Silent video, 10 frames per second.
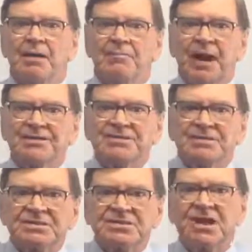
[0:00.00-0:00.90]
But
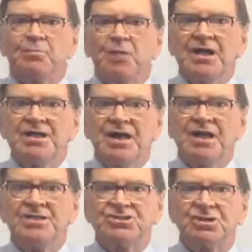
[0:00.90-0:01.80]
someone
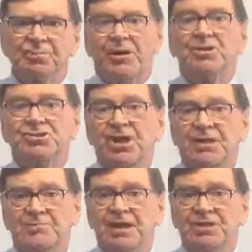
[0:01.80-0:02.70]
needs to
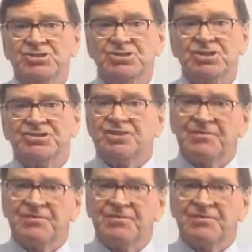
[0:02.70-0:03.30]
project manage this,